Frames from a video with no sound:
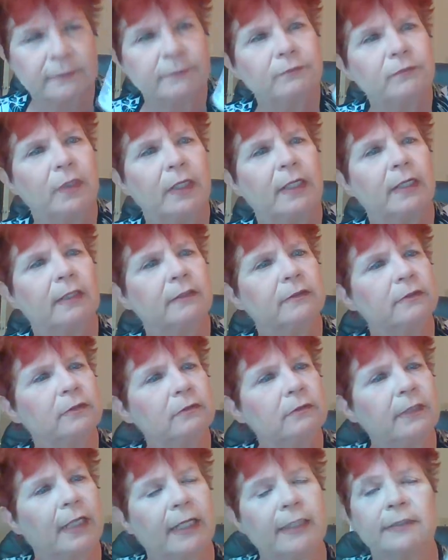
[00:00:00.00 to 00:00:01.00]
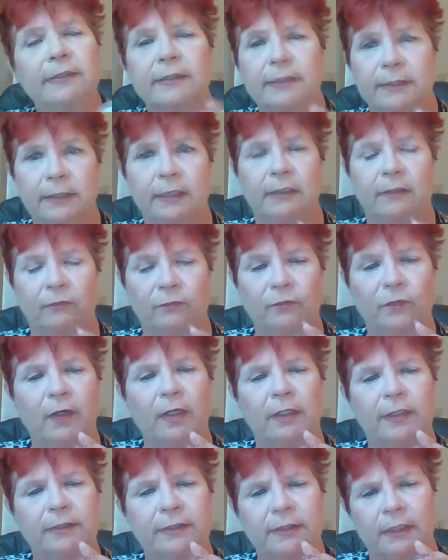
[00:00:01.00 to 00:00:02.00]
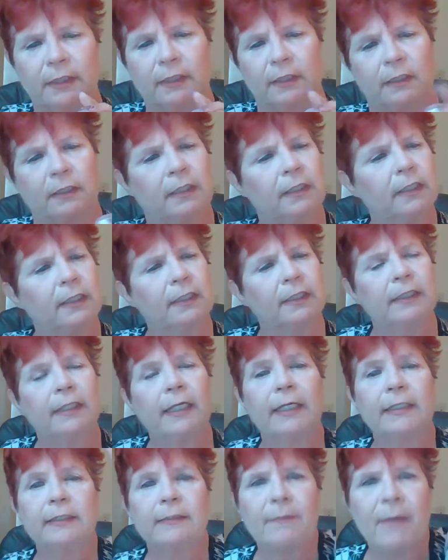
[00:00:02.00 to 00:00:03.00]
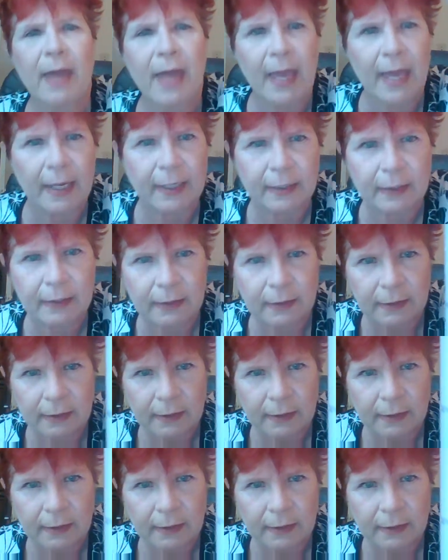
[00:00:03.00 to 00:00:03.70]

Well, you'd like to see the front, huh? Not the back.